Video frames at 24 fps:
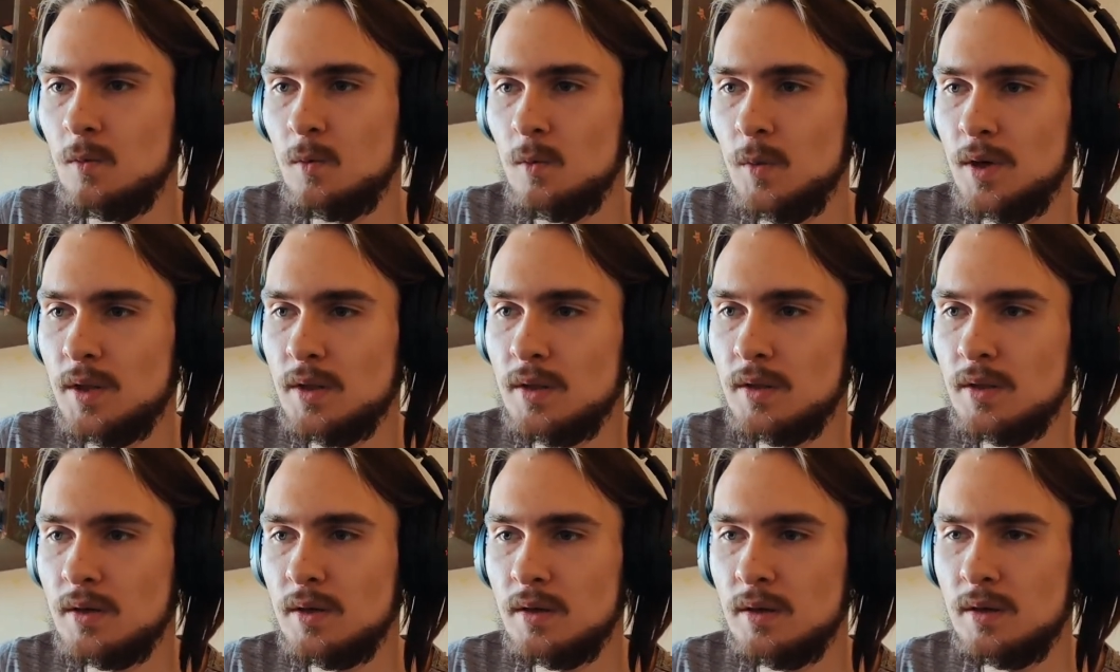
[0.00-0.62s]

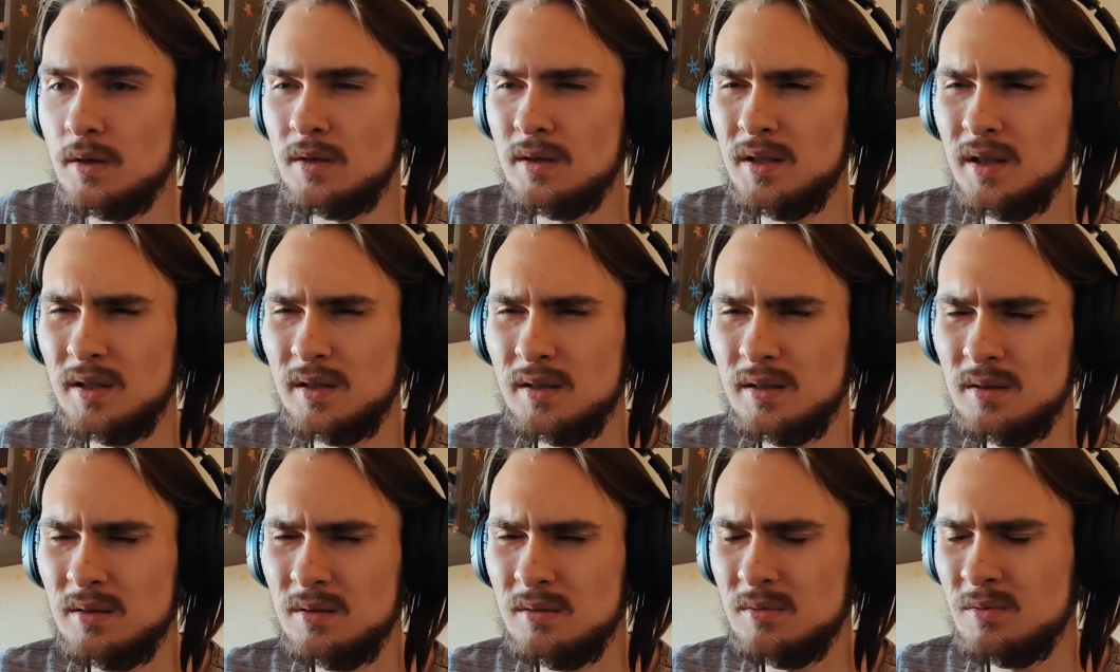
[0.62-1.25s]

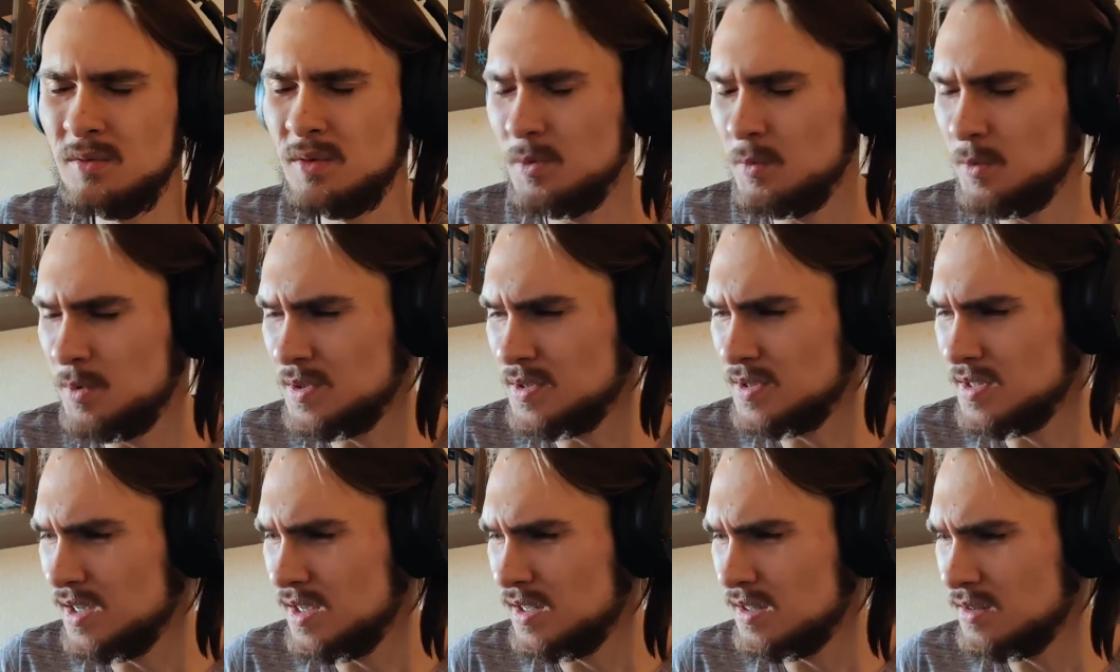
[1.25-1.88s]

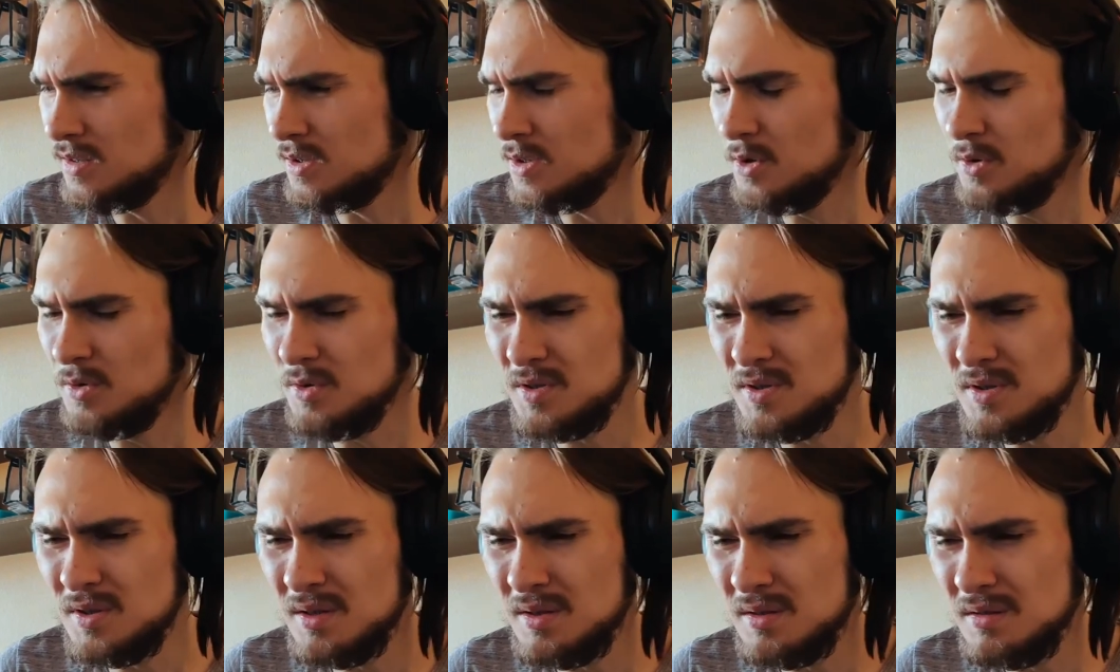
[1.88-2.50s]

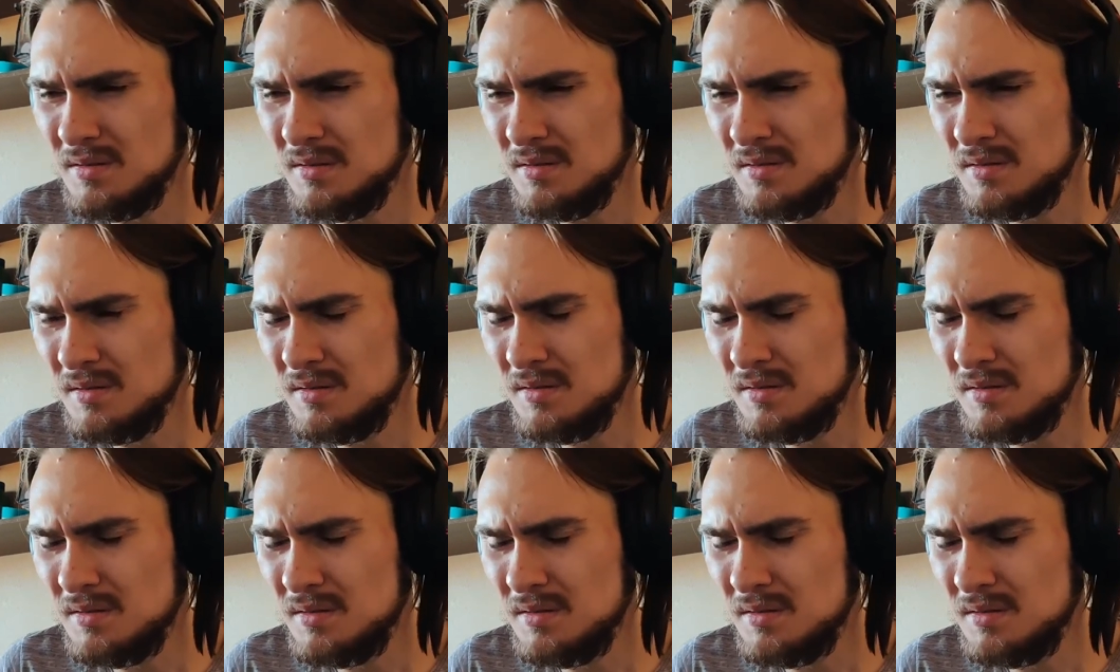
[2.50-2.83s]
Houston?